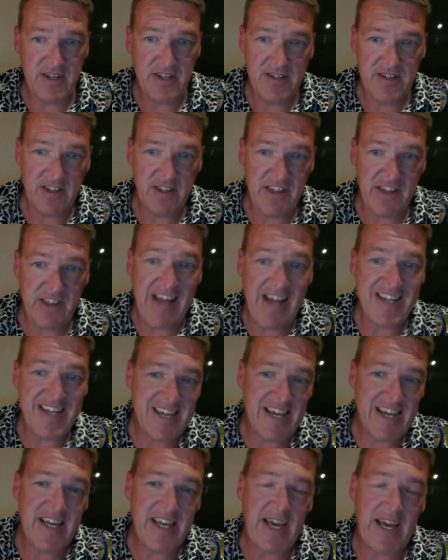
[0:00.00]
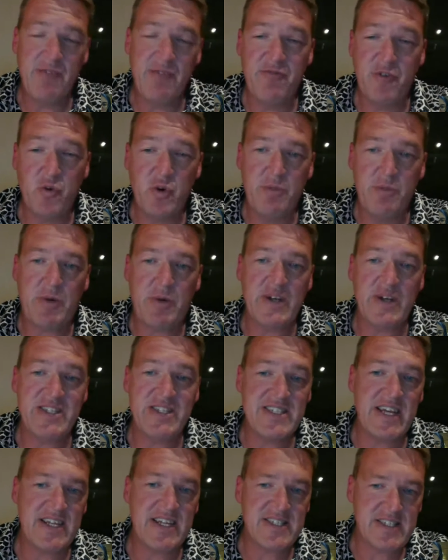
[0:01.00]
Now that day came forward by
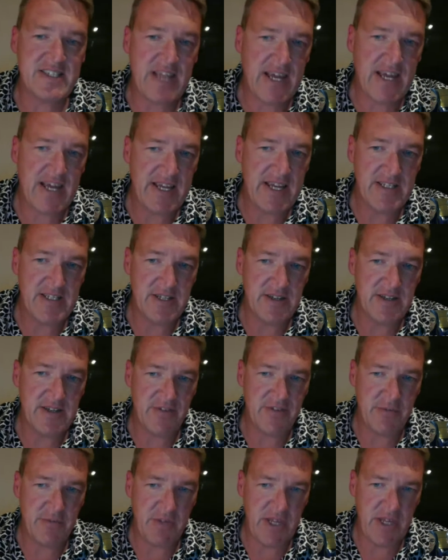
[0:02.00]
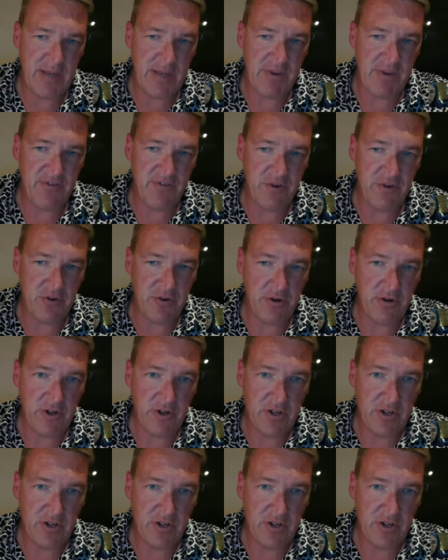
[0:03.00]
6 days from the year before.